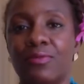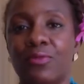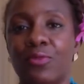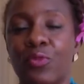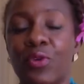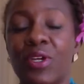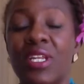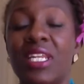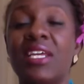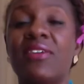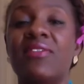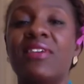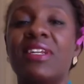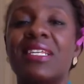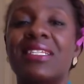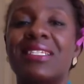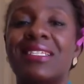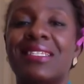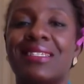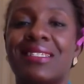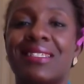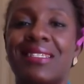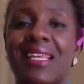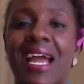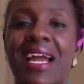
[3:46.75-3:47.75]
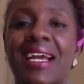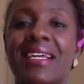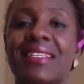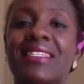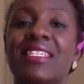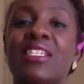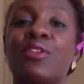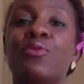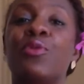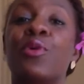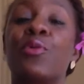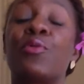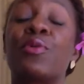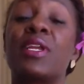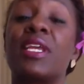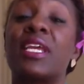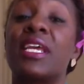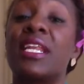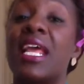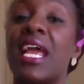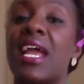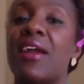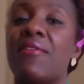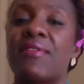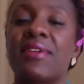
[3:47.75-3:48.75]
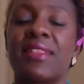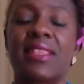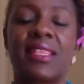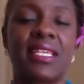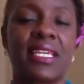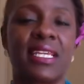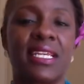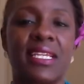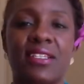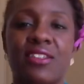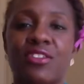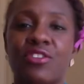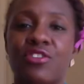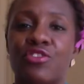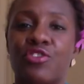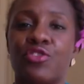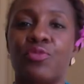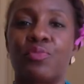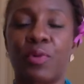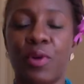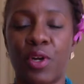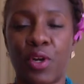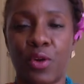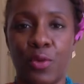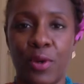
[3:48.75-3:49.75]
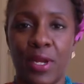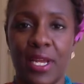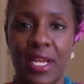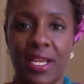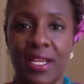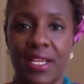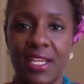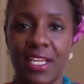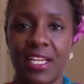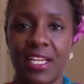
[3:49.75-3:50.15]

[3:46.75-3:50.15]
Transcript: We live in a society where we get everything super quick